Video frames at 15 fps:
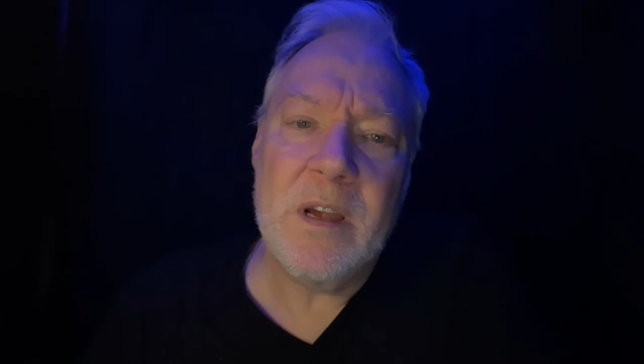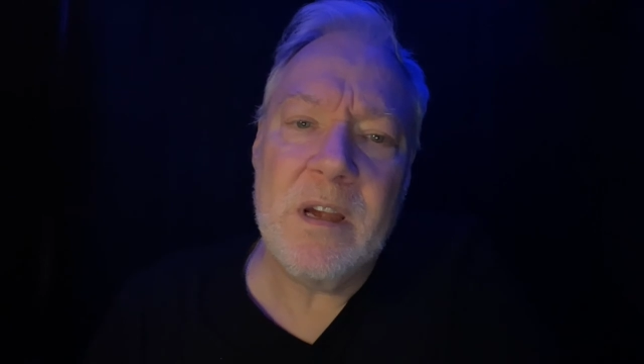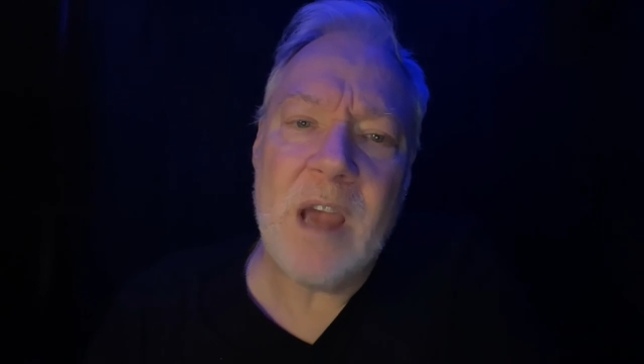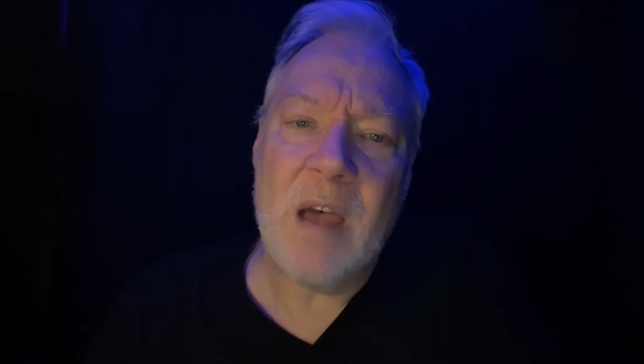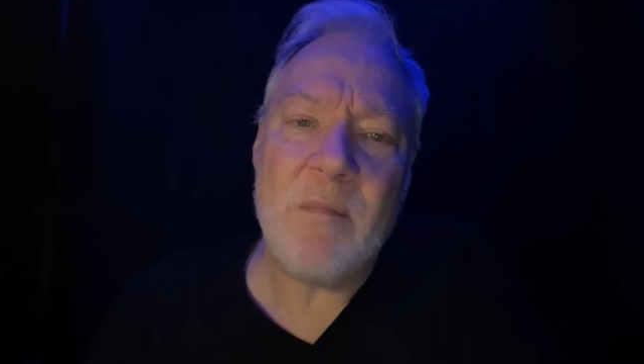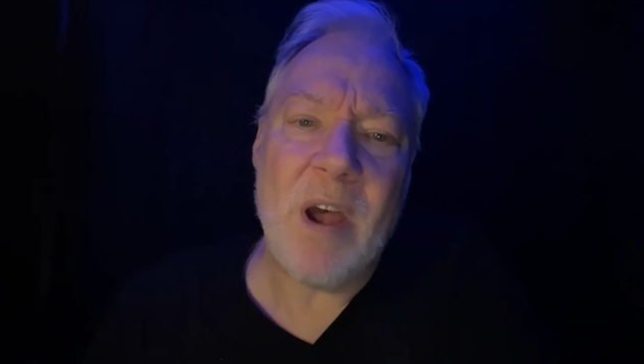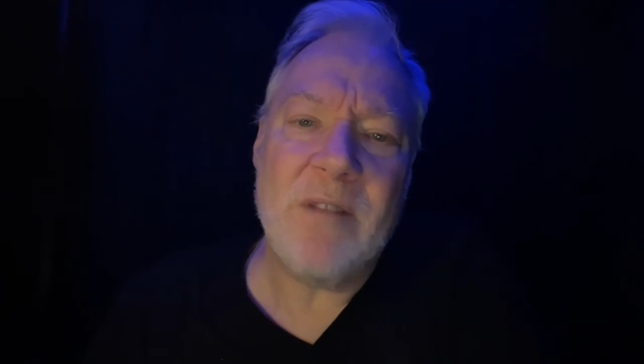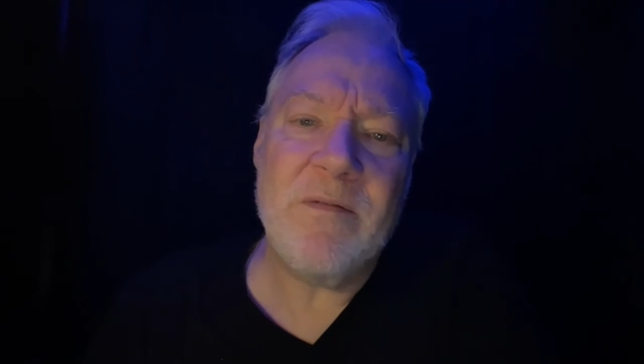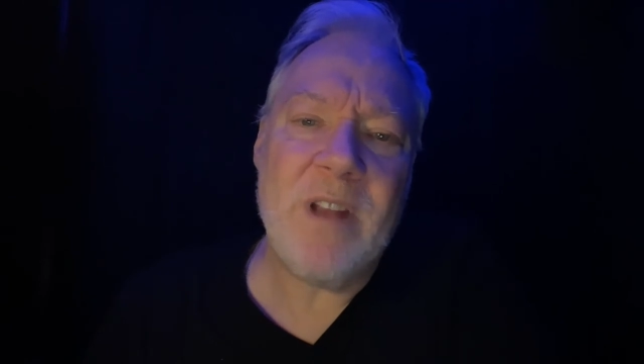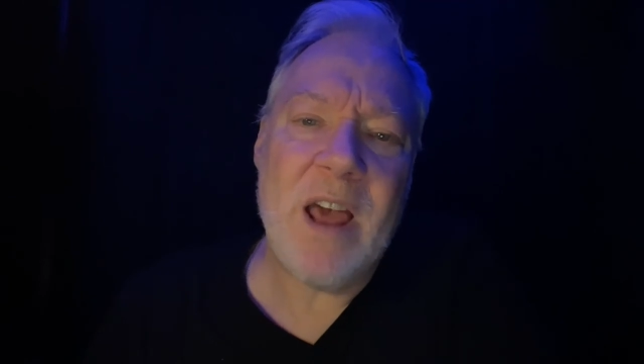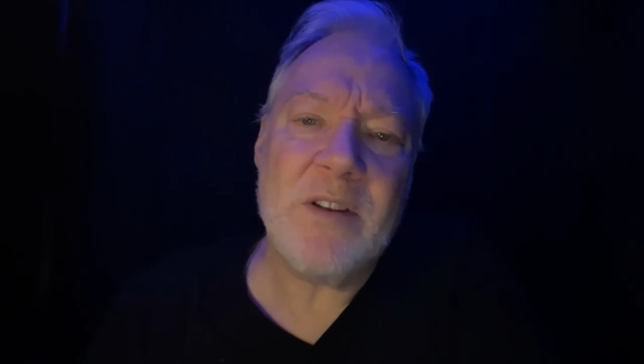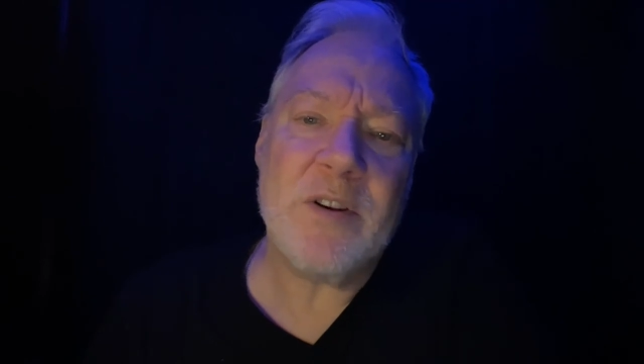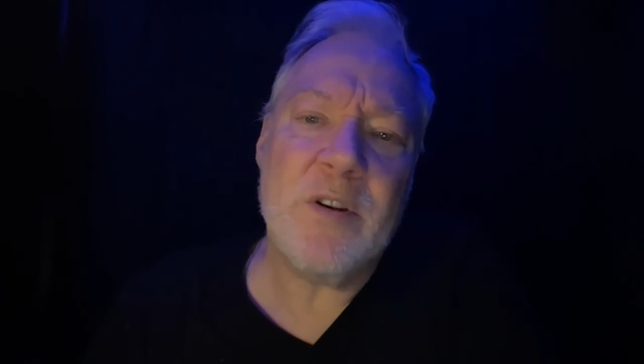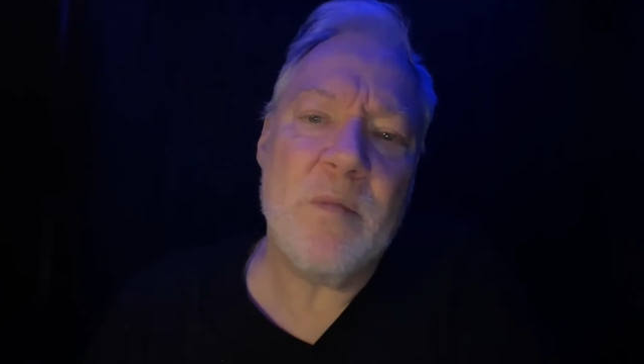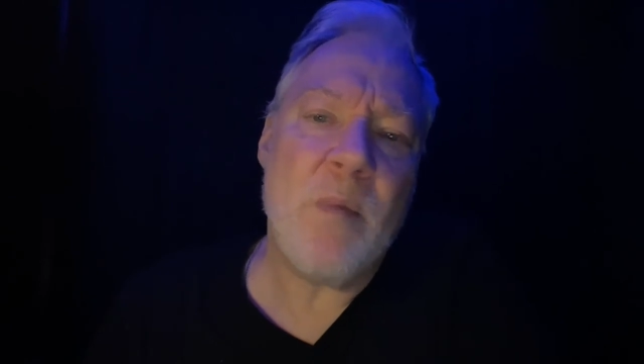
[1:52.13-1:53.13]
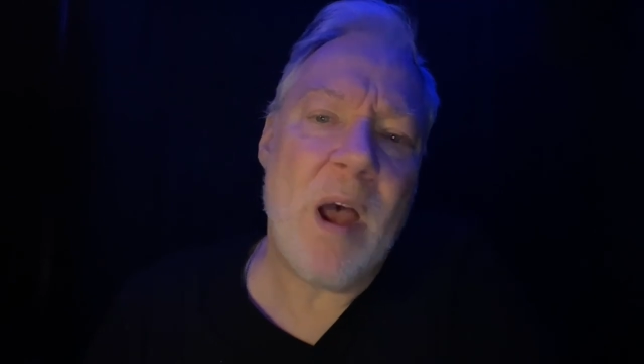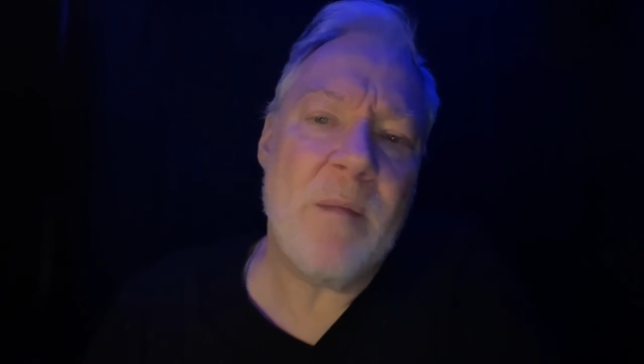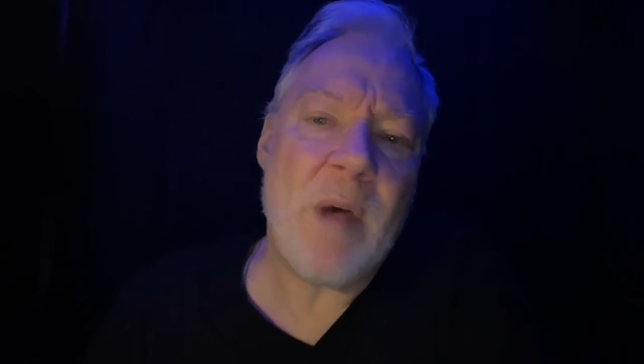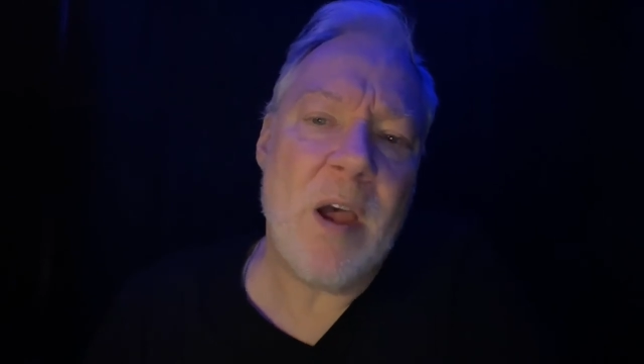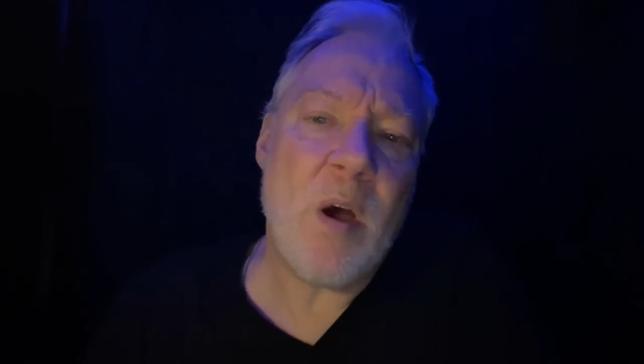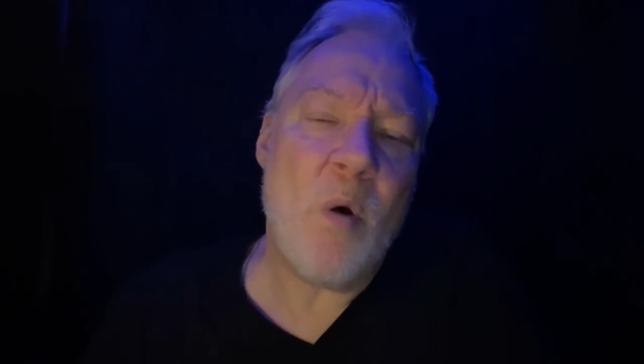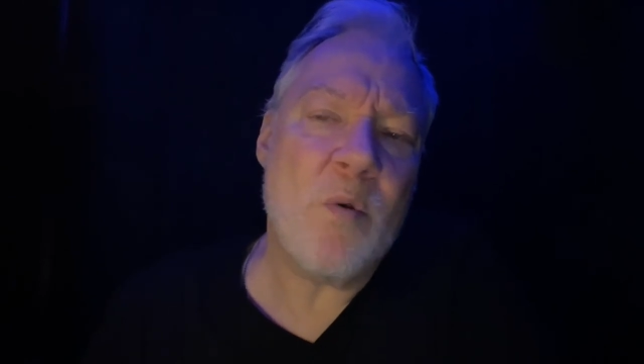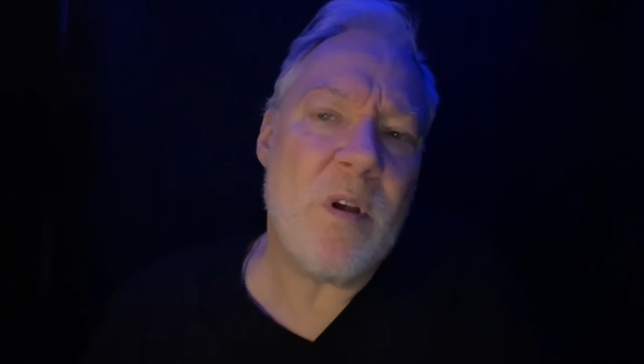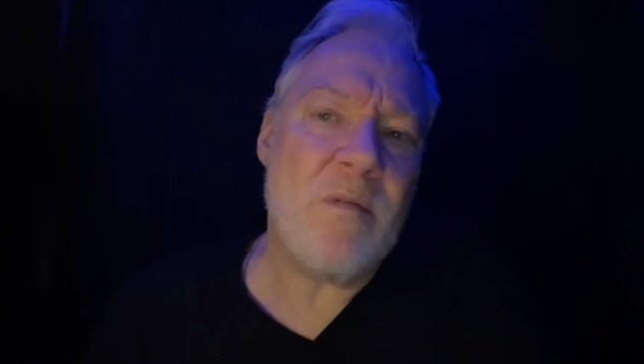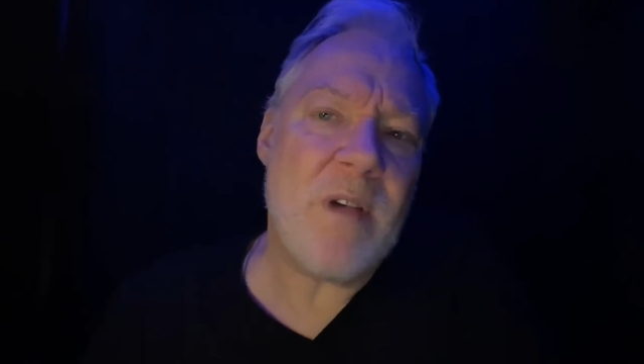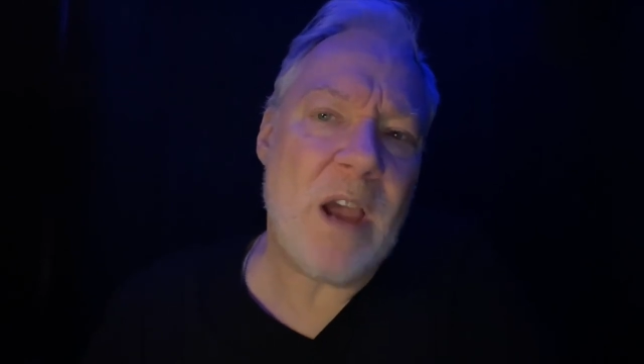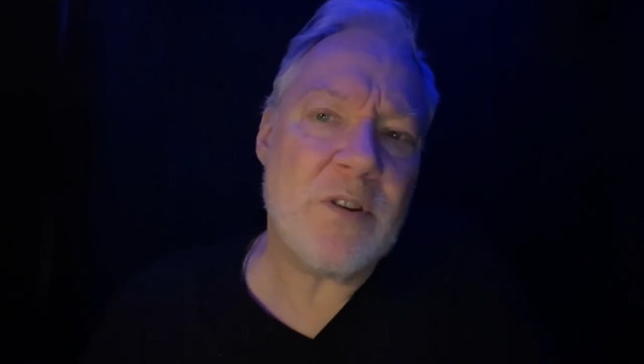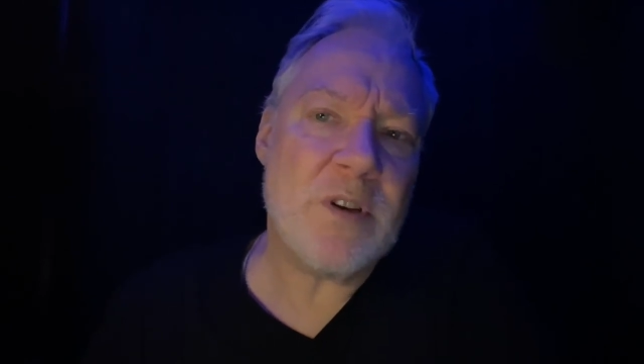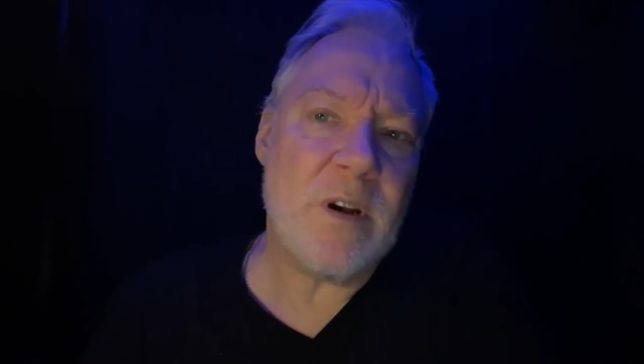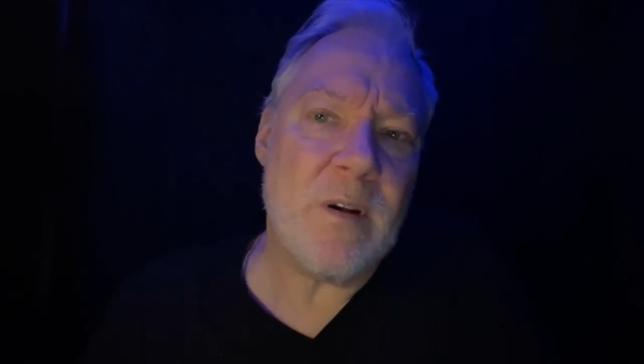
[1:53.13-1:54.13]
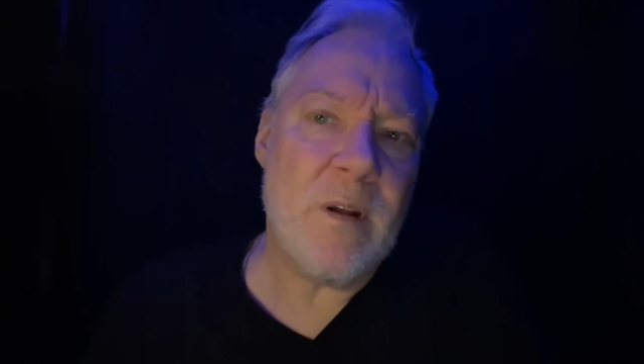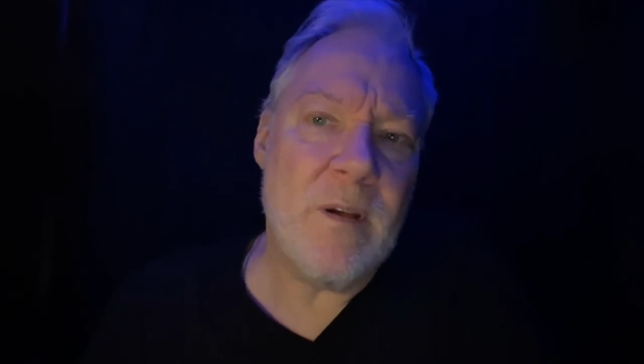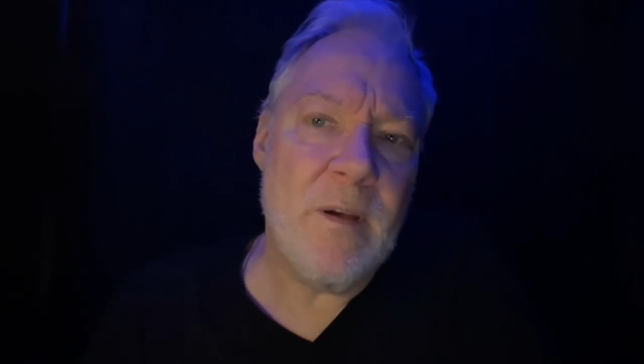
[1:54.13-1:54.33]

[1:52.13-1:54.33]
Am I flattered by my own affection?